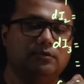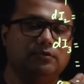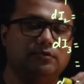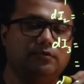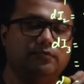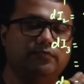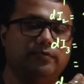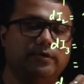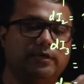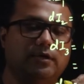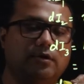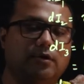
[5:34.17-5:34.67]

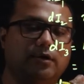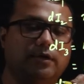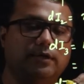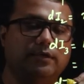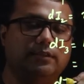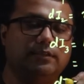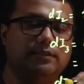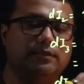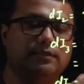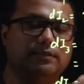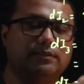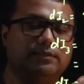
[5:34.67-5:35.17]
So we
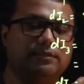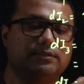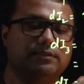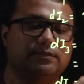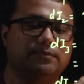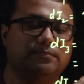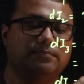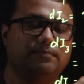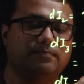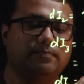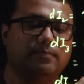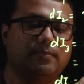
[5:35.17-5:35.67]
got this.